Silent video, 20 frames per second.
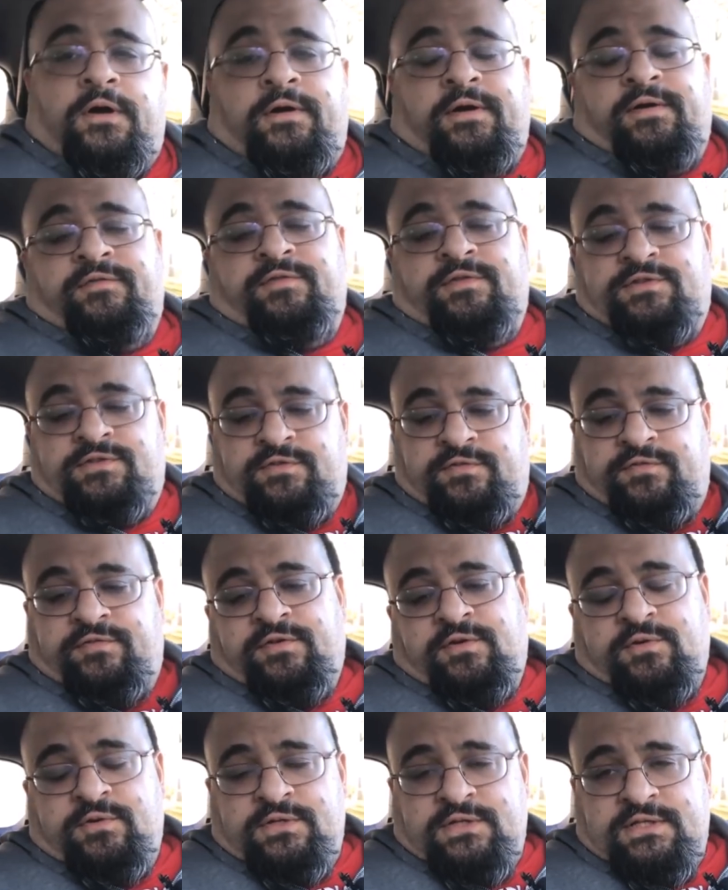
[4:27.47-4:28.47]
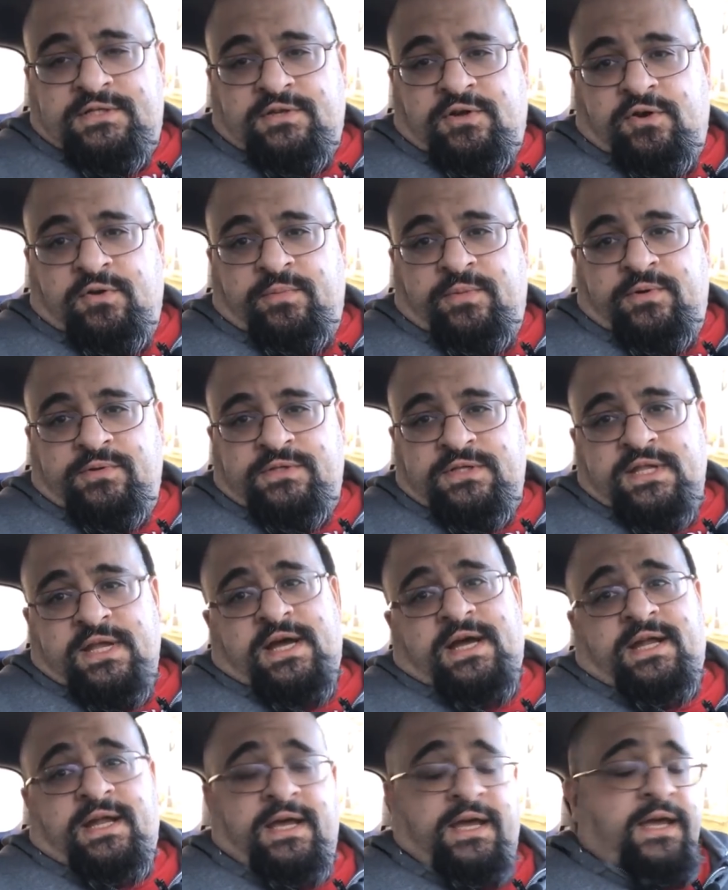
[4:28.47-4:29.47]
All right, fishy folks, it's almost
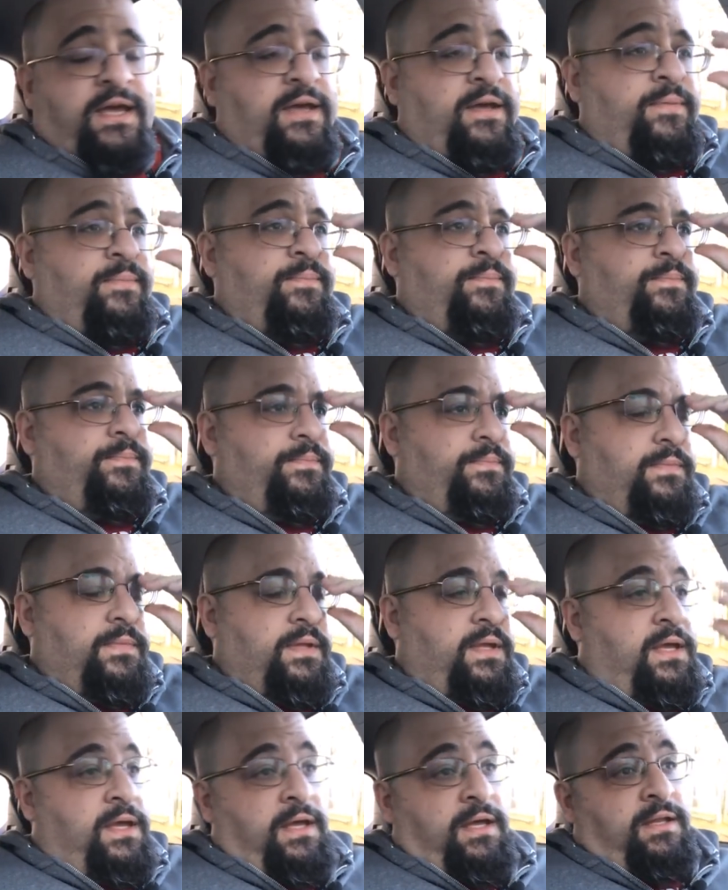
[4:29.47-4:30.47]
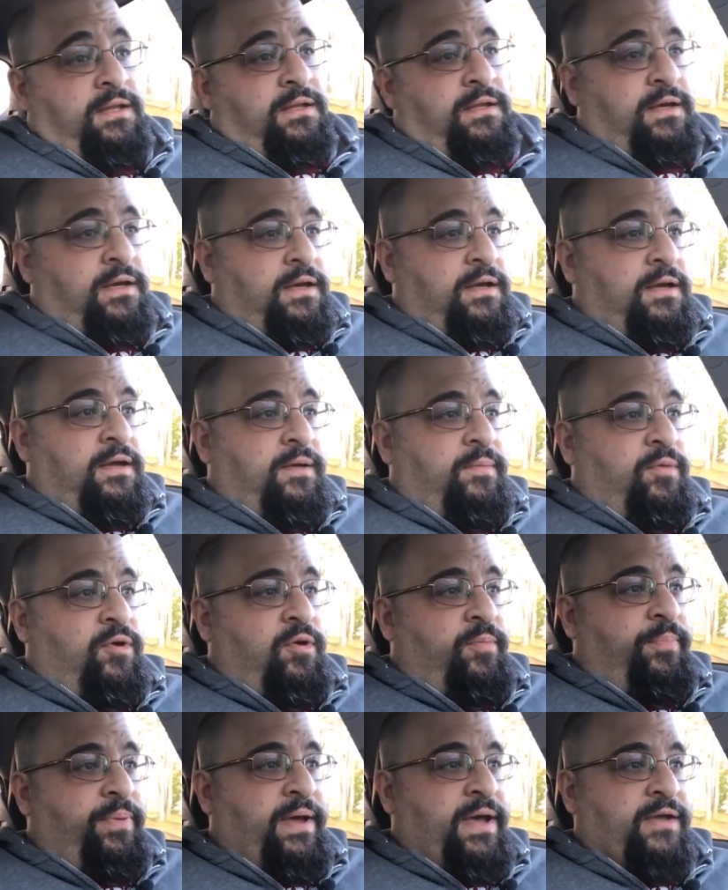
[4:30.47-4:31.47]
9 a.m. and I'm
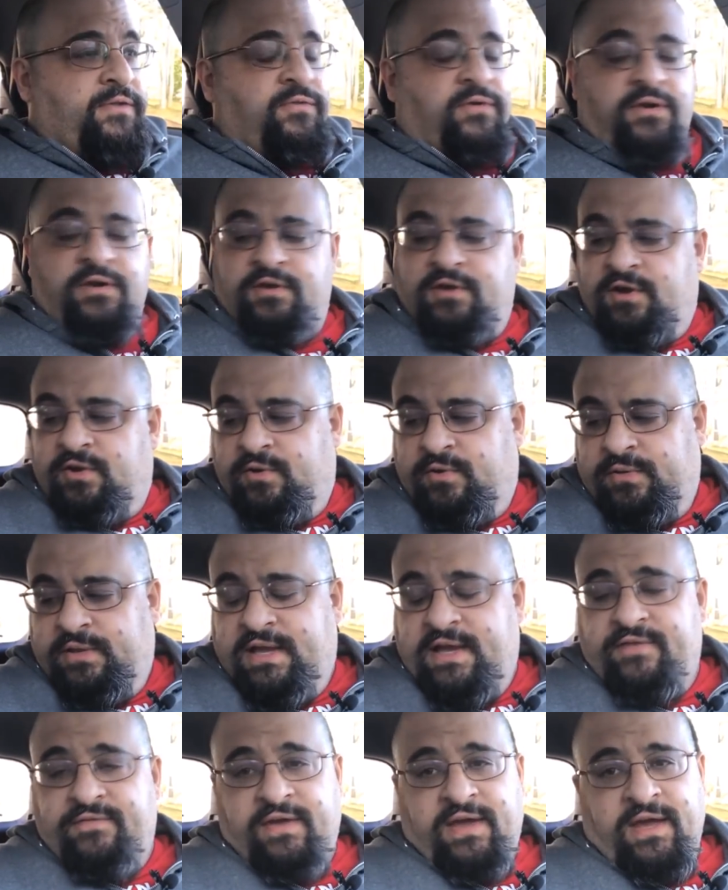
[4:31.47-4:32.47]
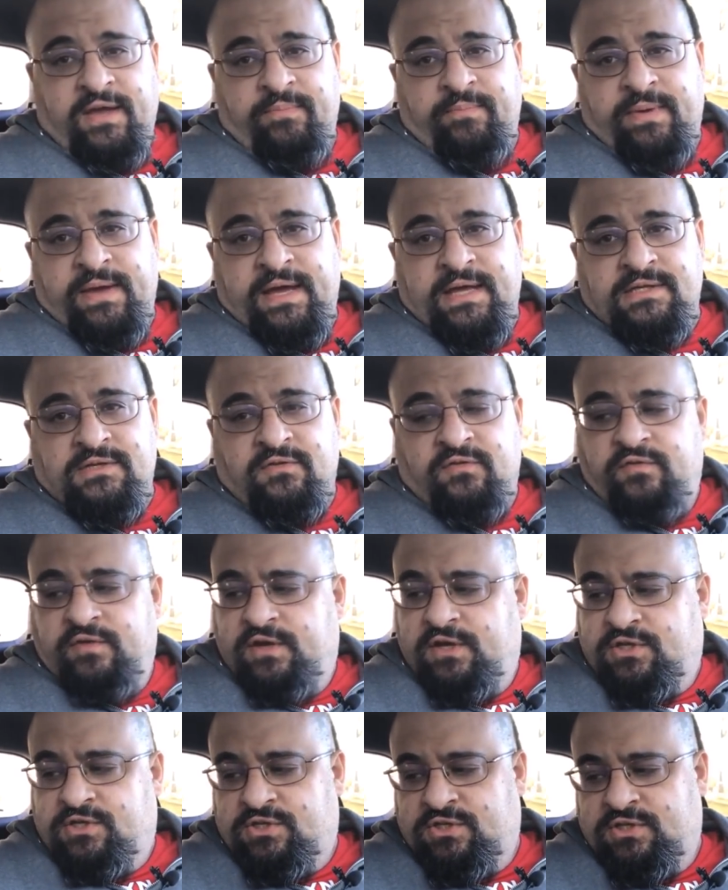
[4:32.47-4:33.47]
all packed, ready to go. I only have 8 bags of
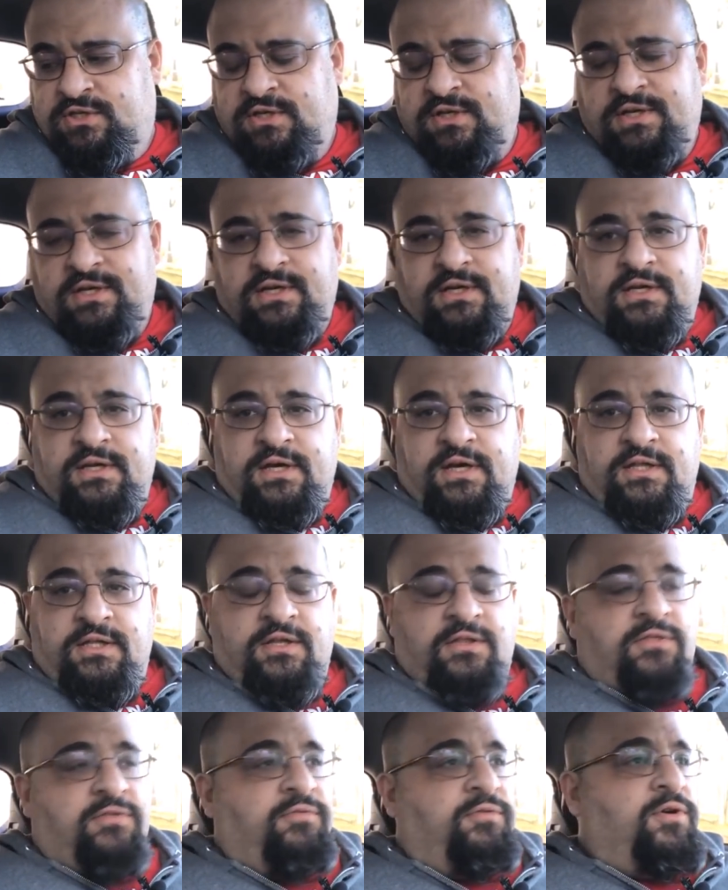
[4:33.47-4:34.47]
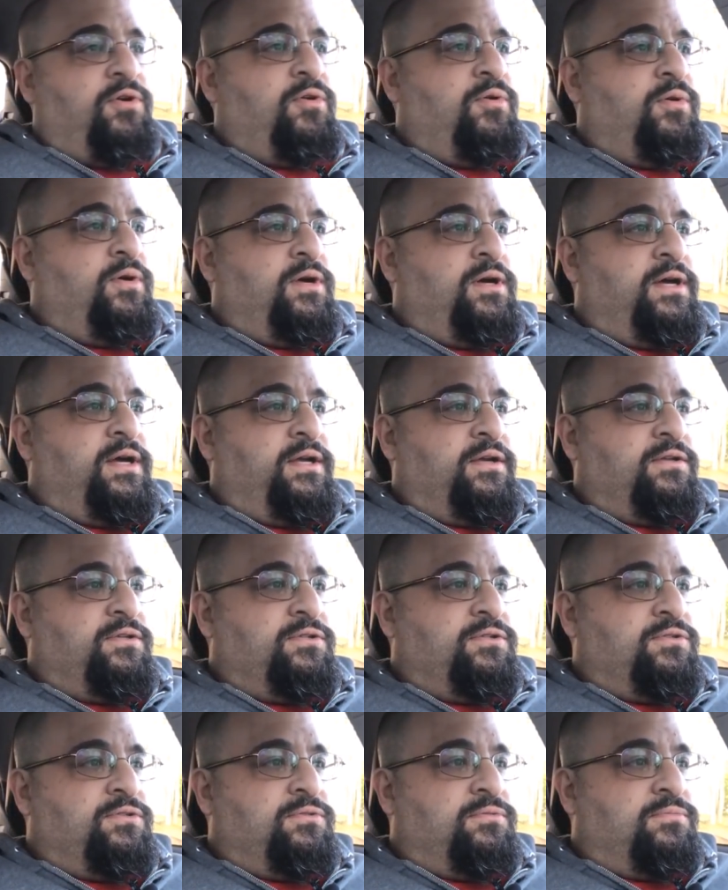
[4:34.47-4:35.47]
fish. I did throw
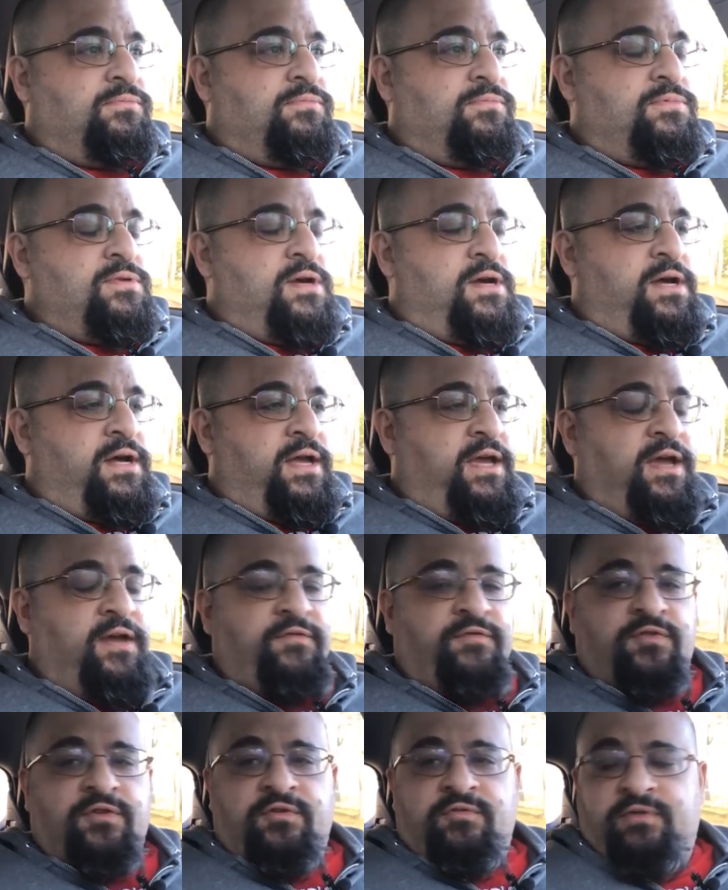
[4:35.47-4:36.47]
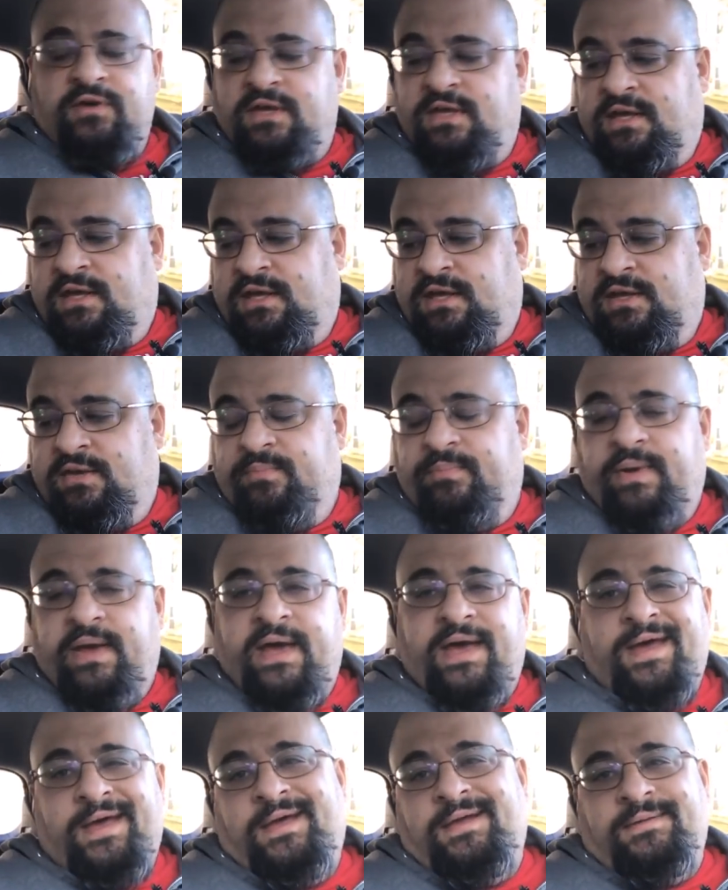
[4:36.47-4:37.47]
a handful of rickia in a
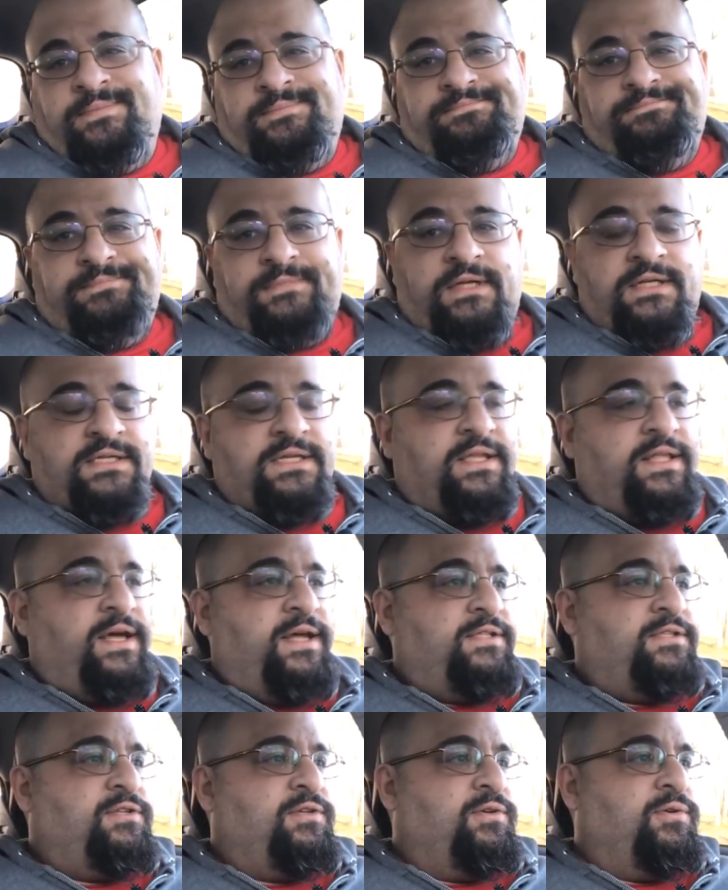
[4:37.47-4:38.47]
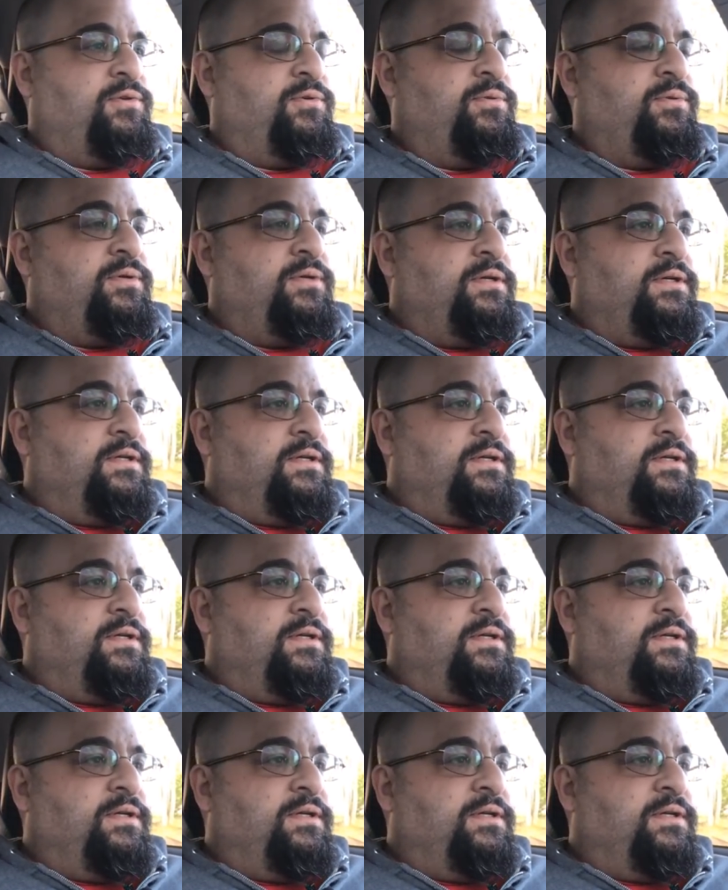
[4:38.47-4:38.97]
bag, so that too.